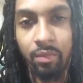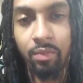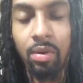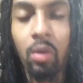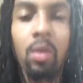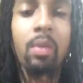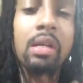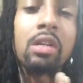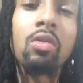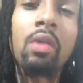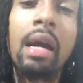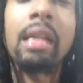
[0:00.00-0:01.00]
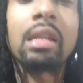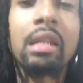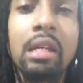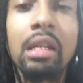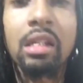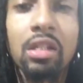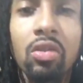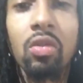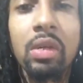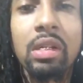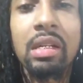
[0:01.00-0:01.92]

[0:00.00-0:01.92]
But what we do have to get into is